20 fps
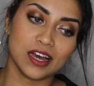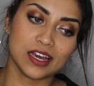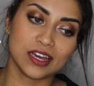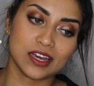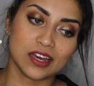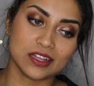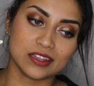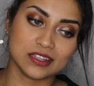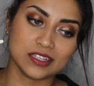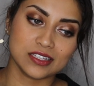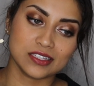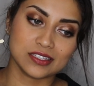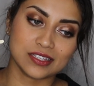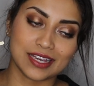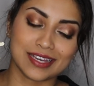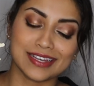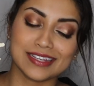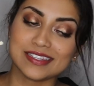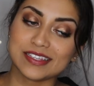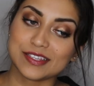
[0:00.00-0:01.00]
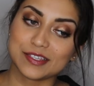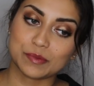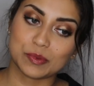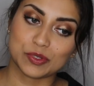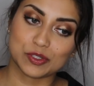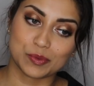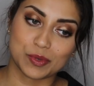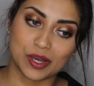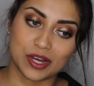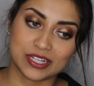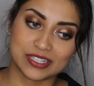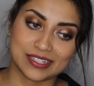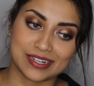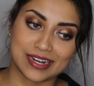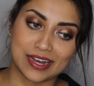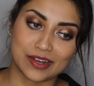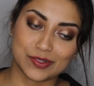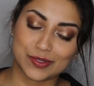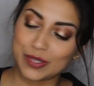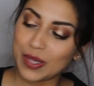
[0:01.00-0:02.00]
I got this, I guess it's supposed to be a haunted
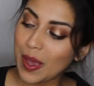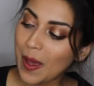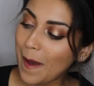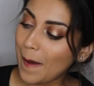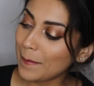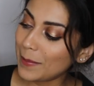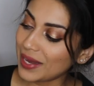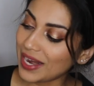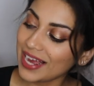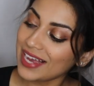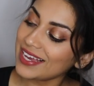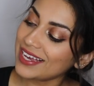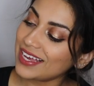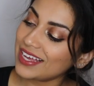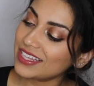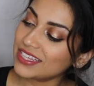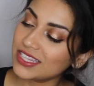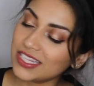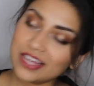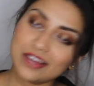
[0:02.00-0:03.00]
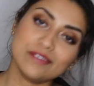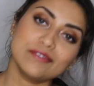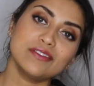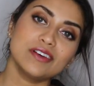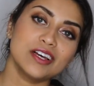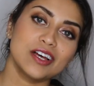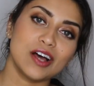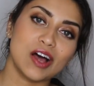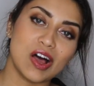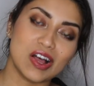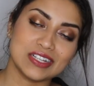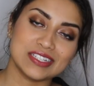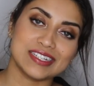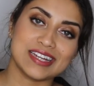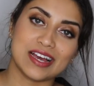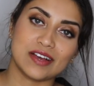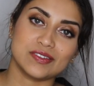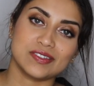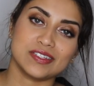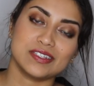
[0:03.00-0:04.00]
house, but I love haunted
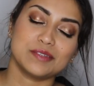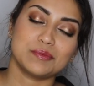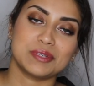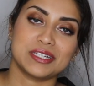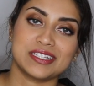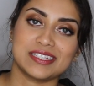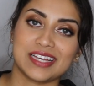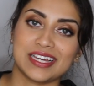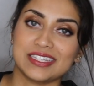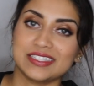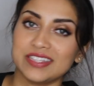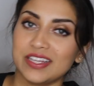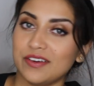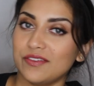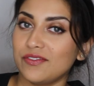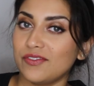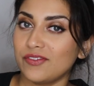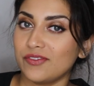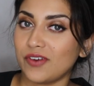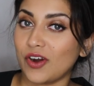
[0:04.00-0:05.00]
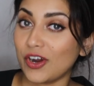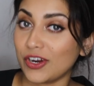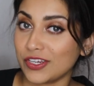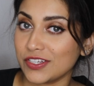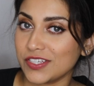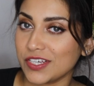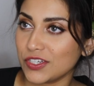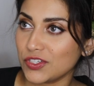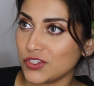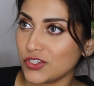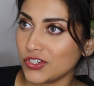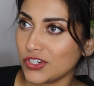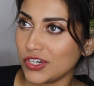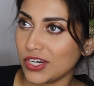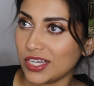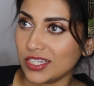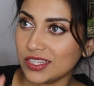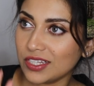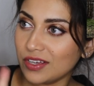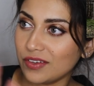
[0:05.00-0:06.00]
houses because I love architecture.
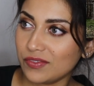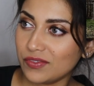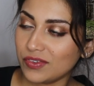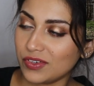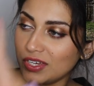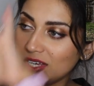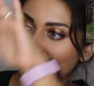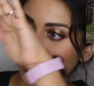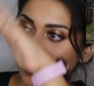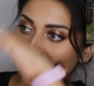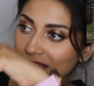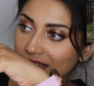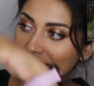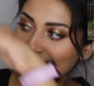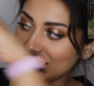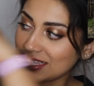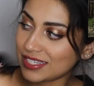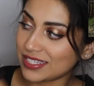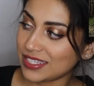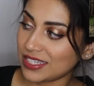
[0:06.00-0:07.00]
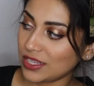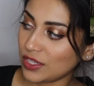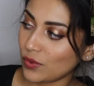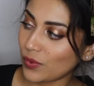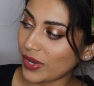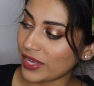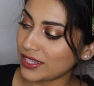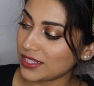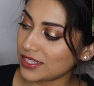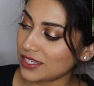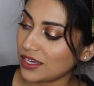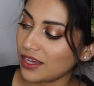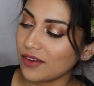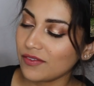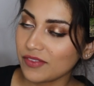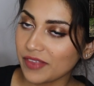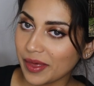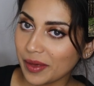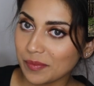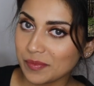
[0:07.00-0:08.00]
I love like the silhouette
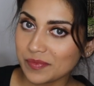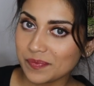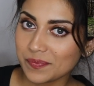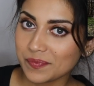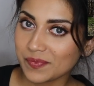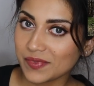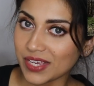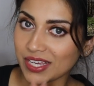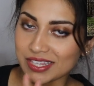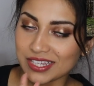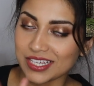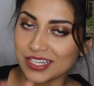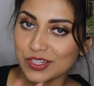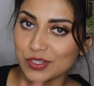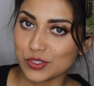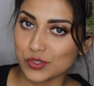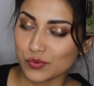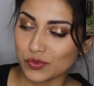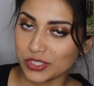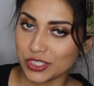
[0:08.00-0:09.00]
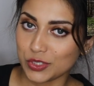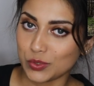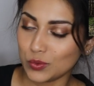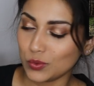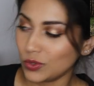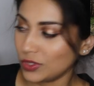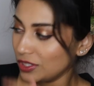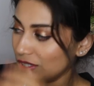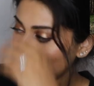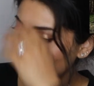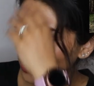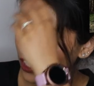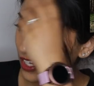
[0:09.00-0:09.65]
of them. I think it looks really cool.